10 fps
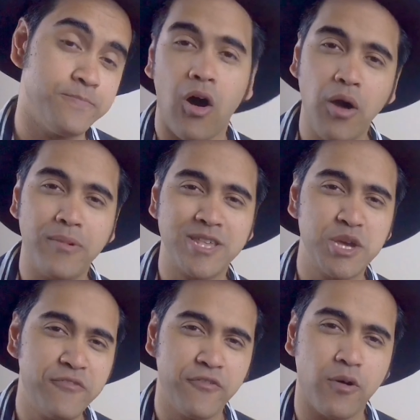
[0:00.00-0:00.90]
I
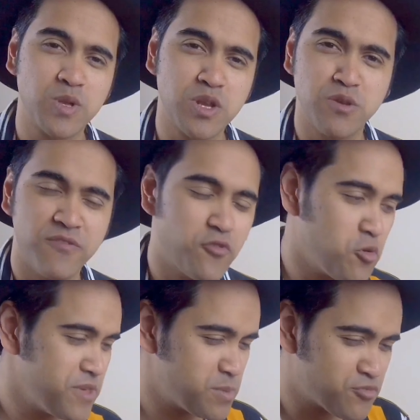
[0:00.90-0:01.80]
myself, if I was going to
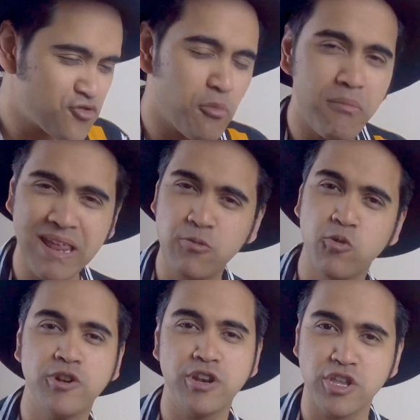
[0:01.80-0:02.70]
perform this, probably
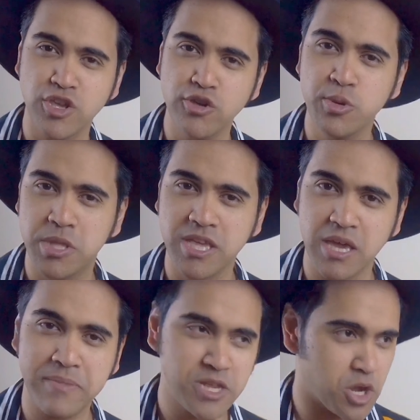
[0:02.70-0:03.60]
wouldn't use the gimmicks.